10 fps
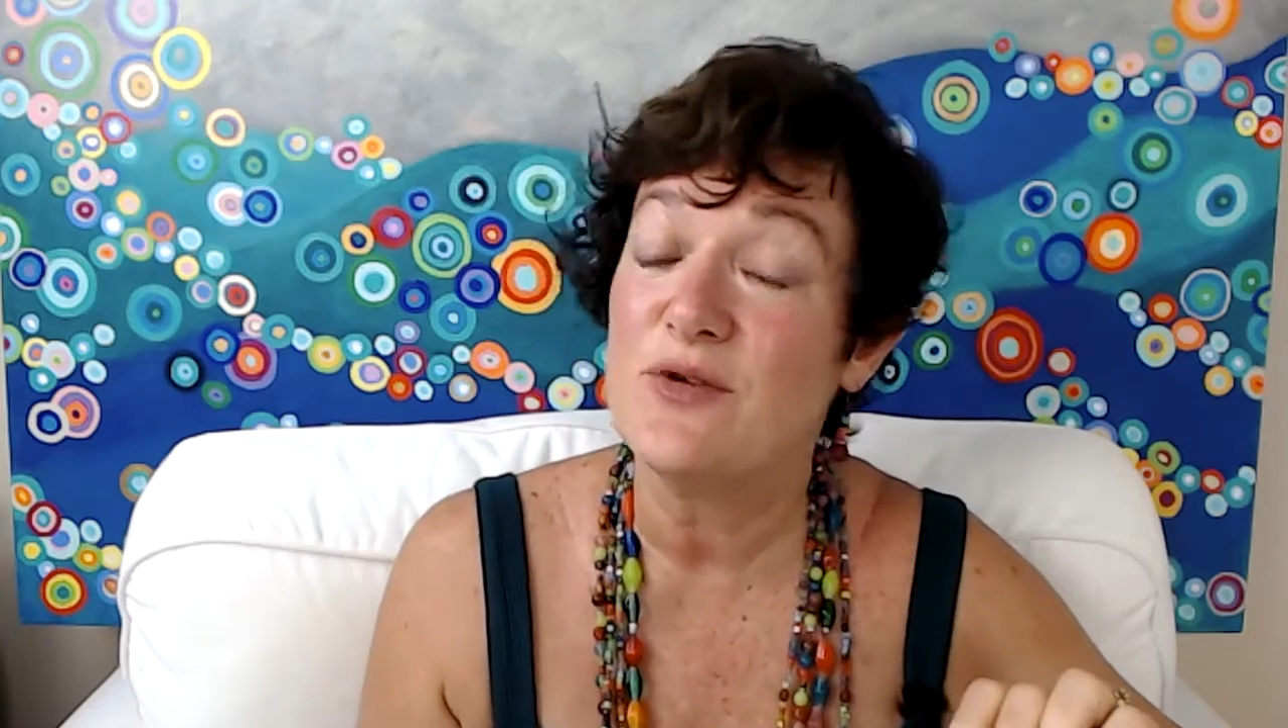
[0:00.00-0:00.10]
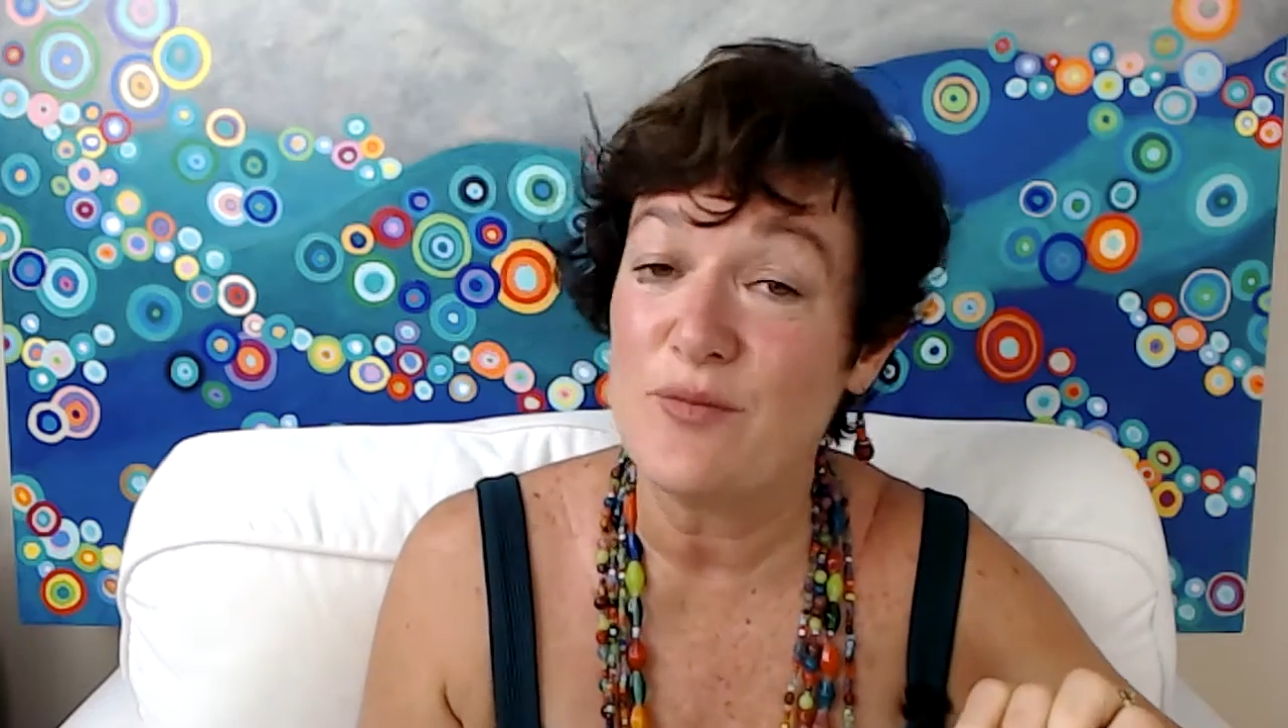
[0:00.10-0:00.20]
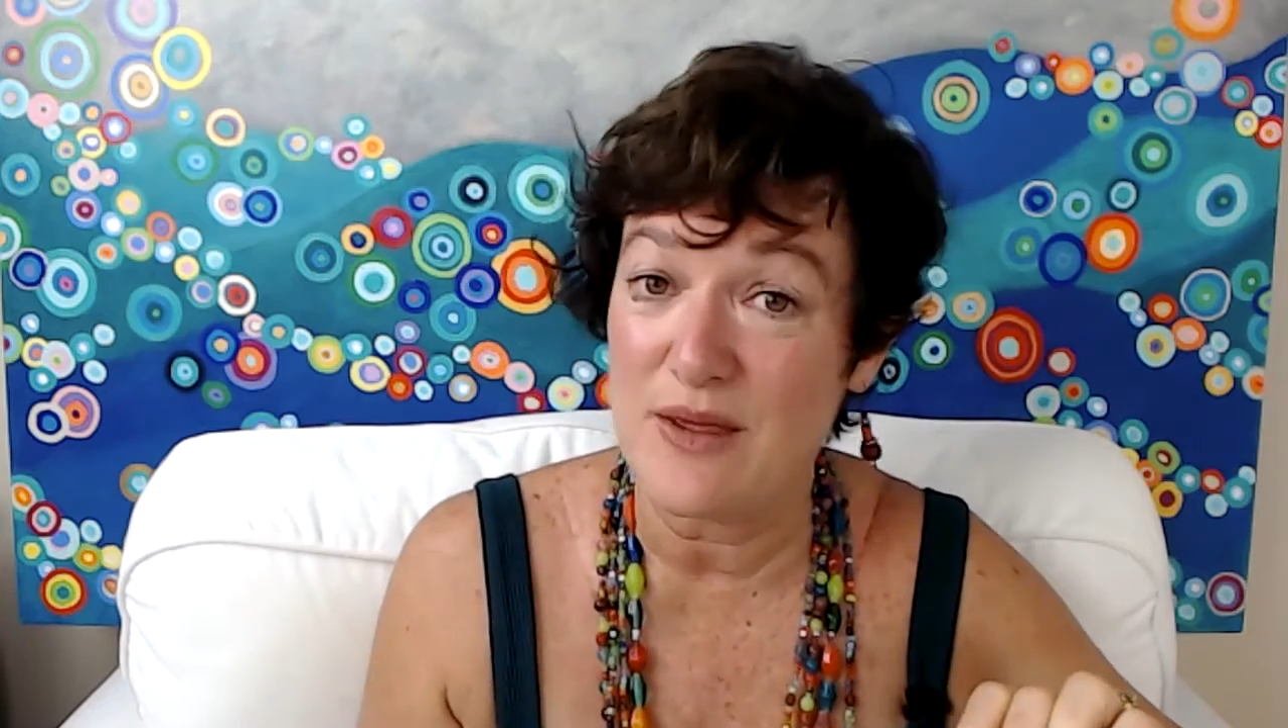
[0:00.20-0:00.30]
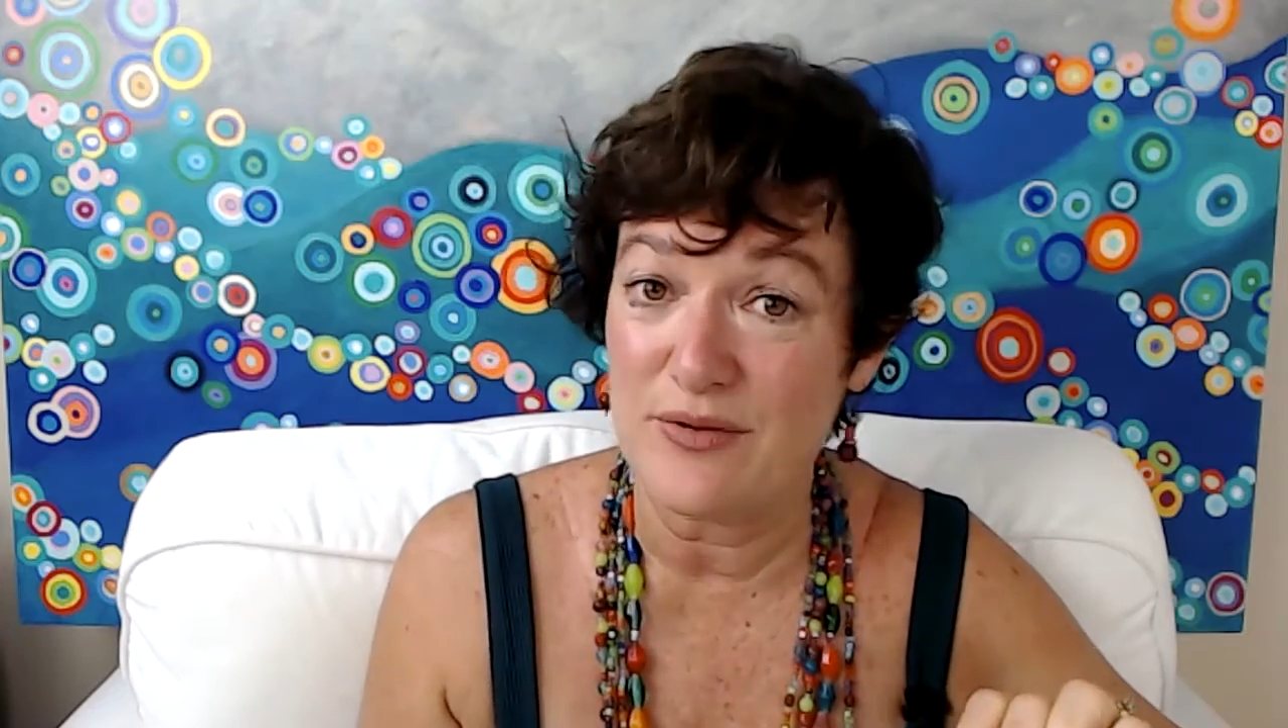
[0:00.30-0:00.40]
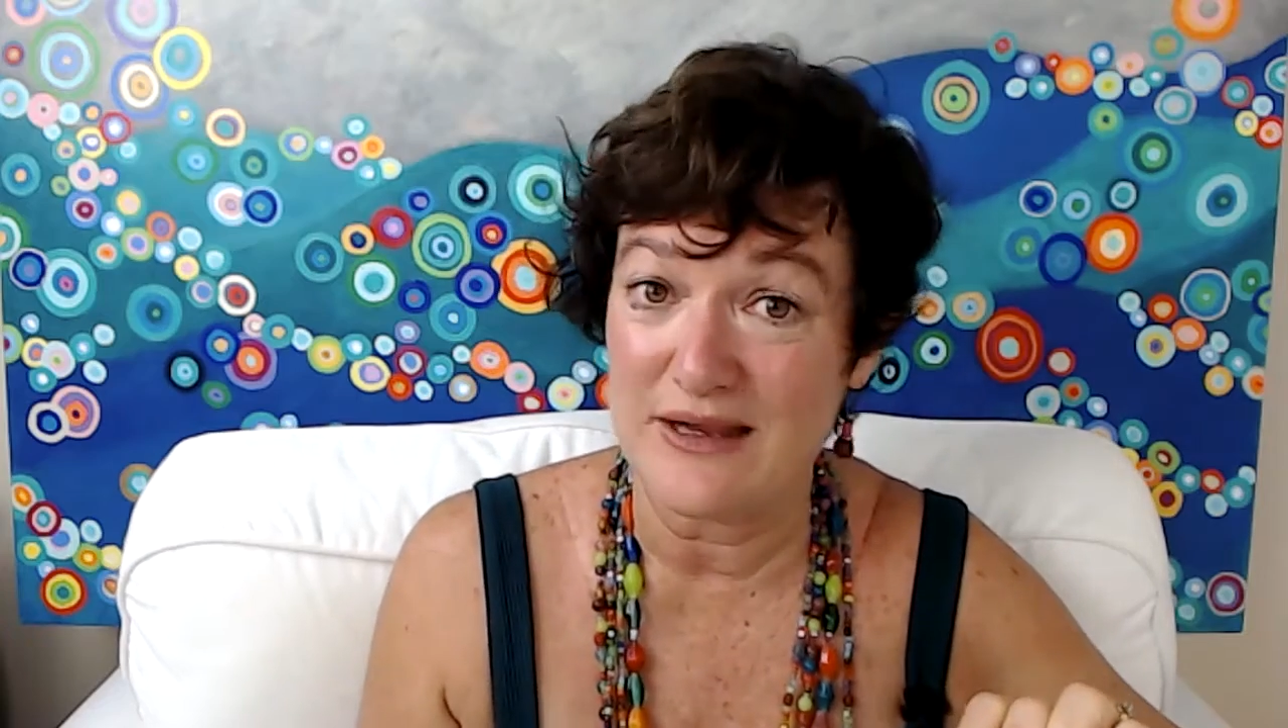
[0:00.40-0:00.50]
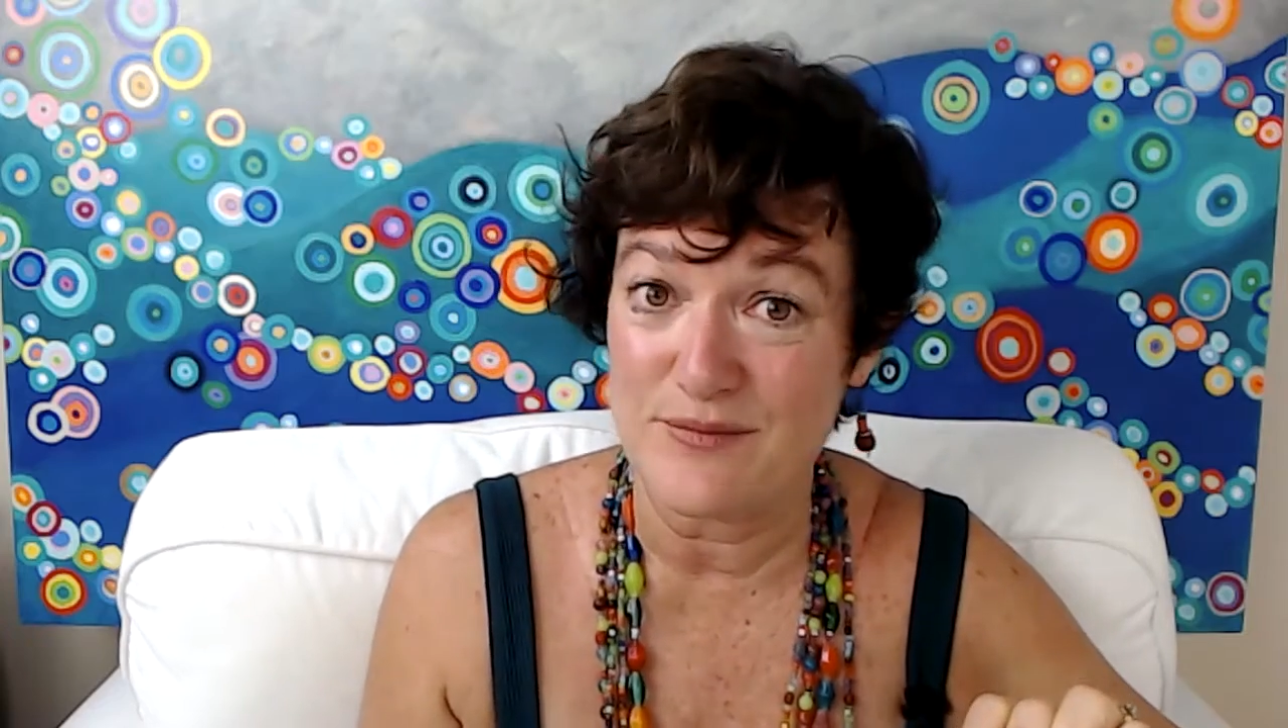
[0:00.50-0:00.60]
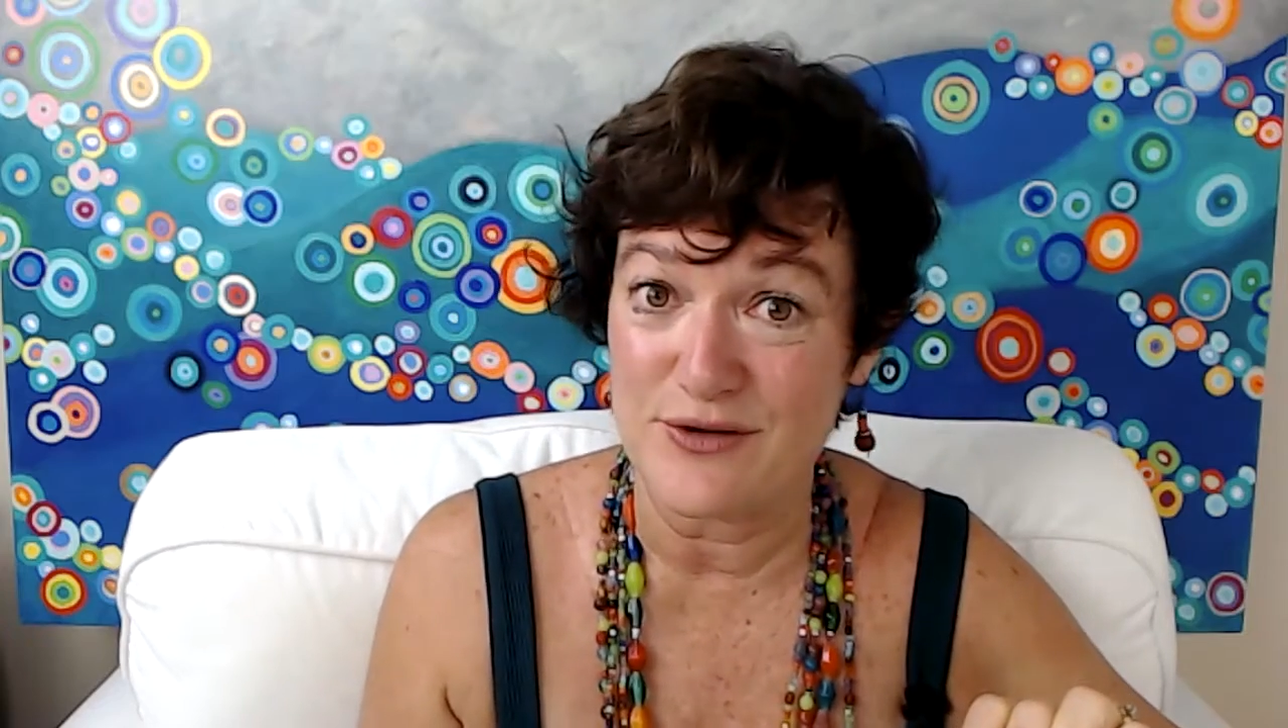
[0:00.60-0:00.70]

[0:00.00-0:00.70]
with people in